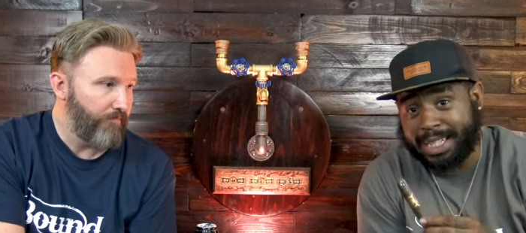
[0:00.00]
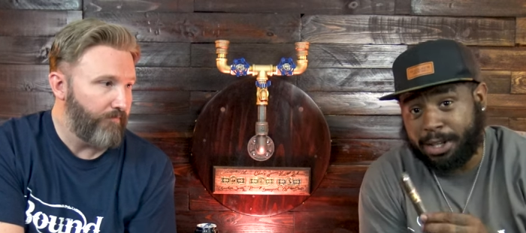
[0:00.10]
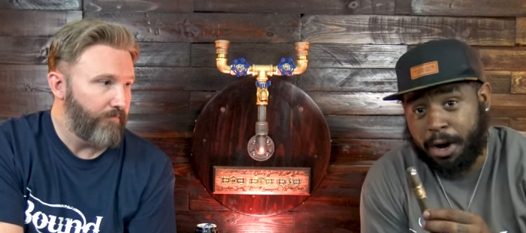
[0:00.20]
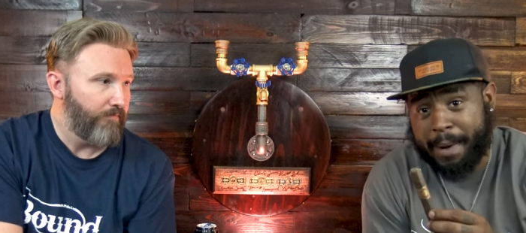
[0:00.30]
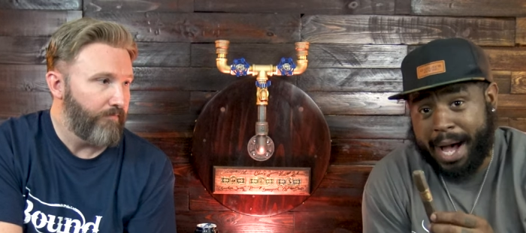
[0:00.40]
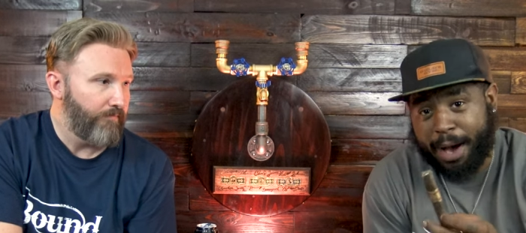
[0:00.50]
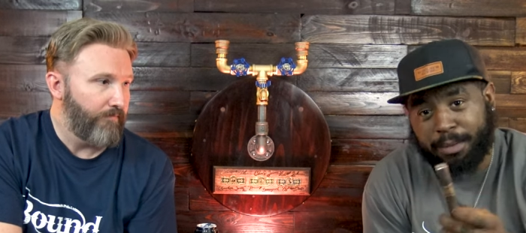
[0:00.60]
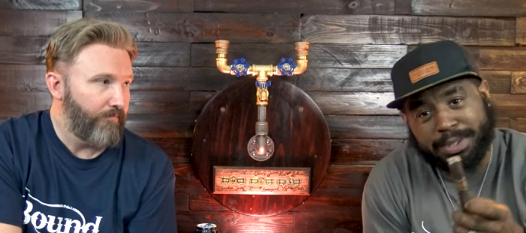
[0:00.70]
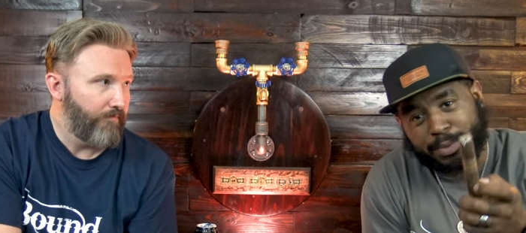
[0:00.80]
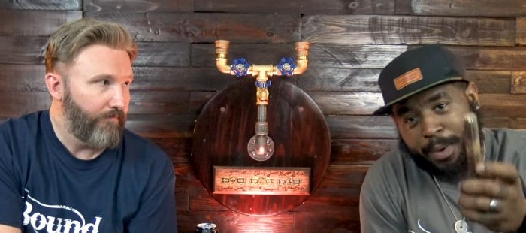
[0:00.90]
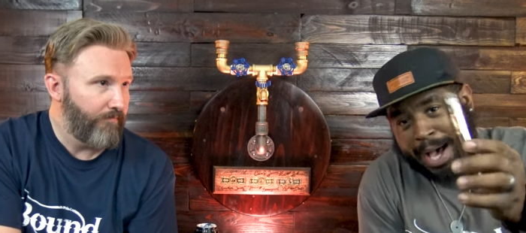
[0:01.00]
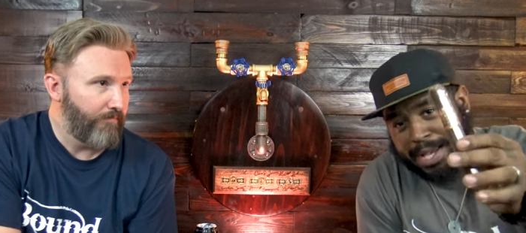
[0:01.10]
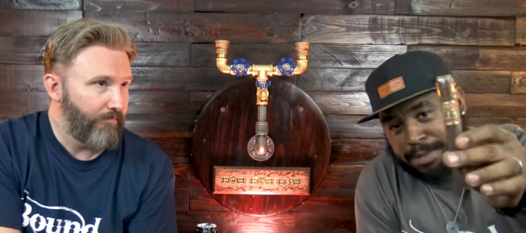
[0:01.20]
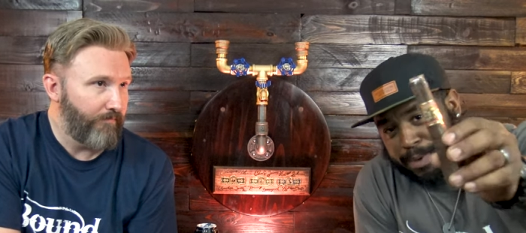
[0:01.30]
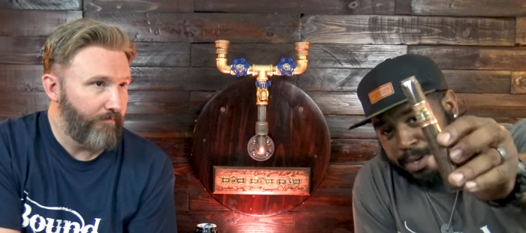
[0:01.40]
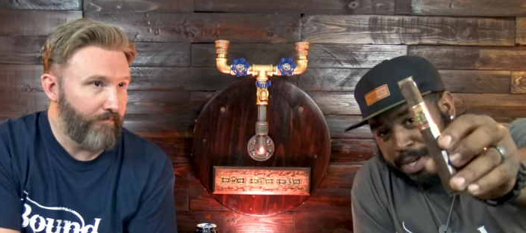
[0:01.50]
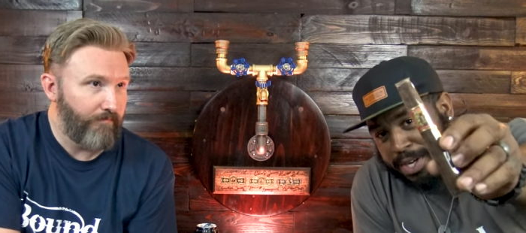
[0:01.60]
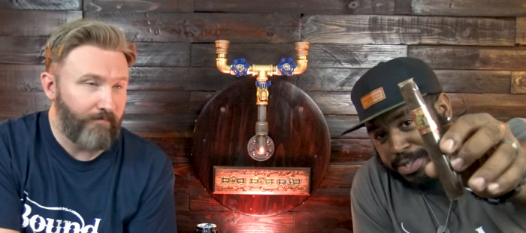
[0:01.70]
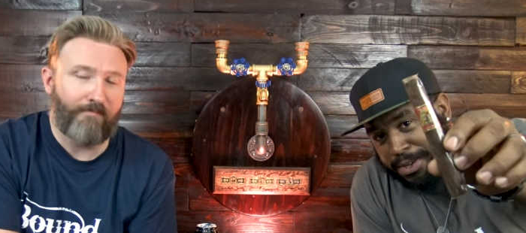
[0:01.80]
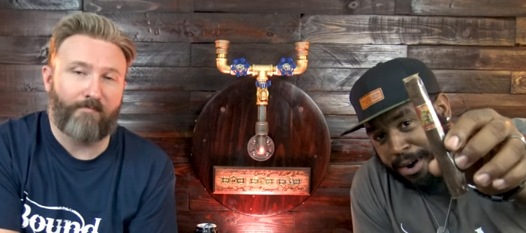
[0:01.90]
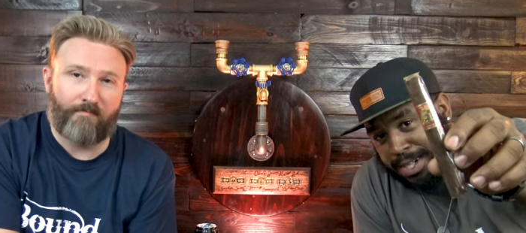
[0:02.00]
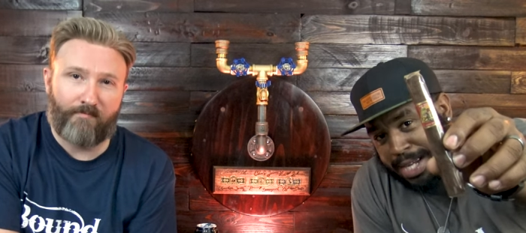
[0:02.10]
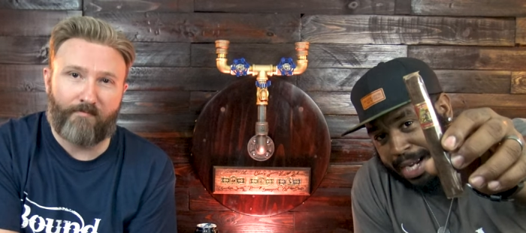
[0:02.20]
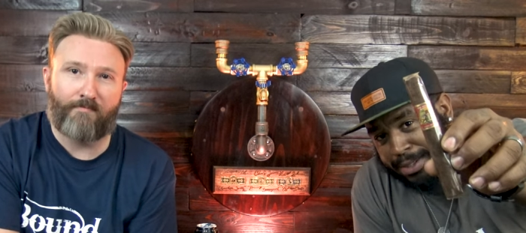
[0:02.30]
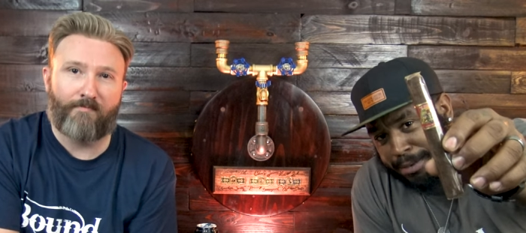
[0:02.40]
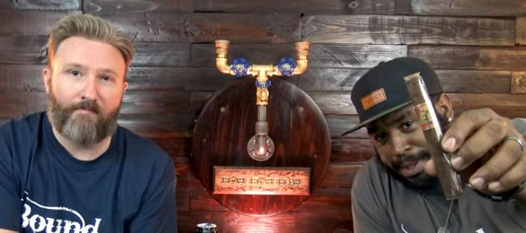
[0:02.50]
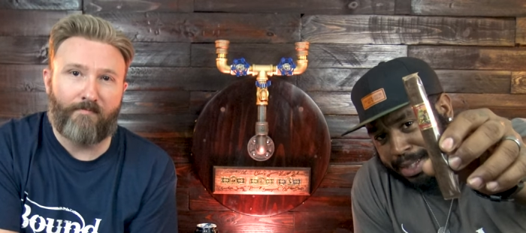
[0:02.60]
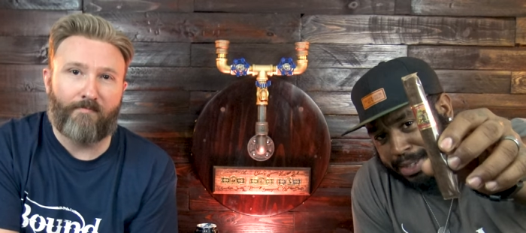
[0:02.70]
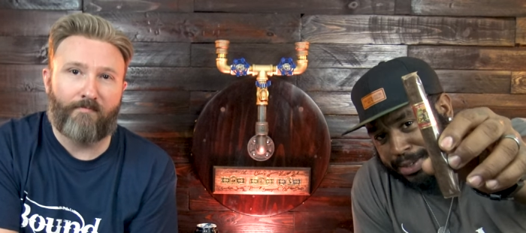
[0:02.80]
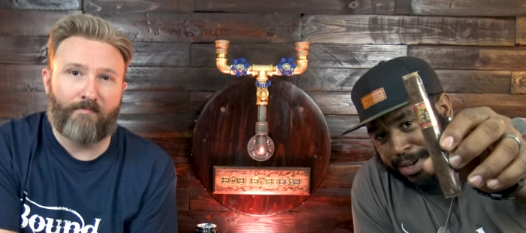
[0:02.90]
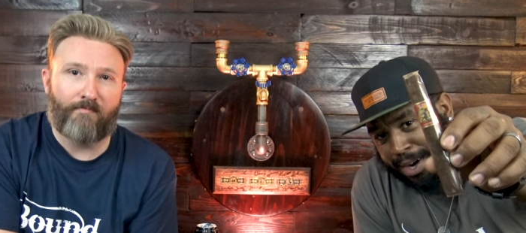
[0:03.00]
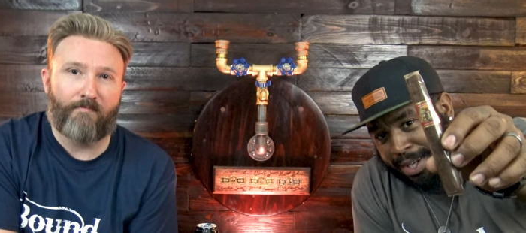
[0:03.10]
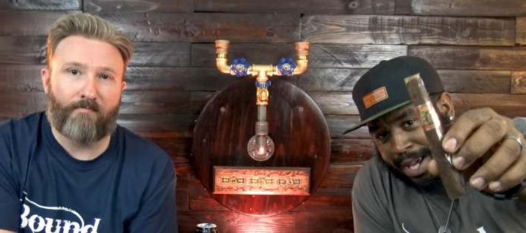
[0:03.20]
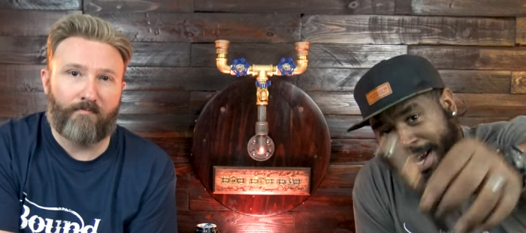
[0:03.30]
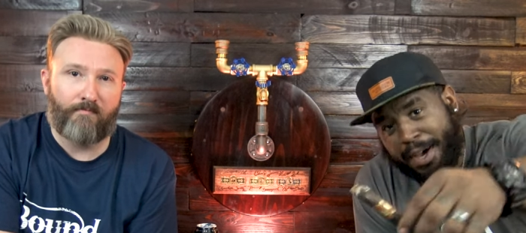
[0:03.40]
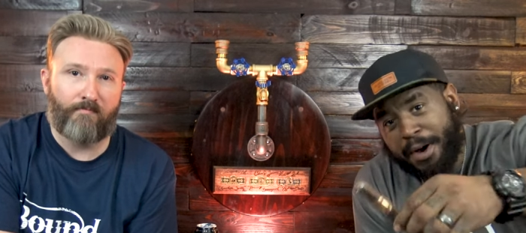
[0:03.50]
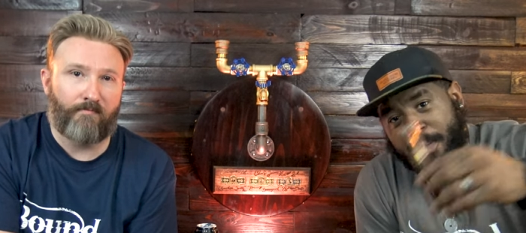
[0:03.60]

Speaker 1: thing that caught my eye was this Wise Man. You hear Cigar Titan talking about this cigar a lot.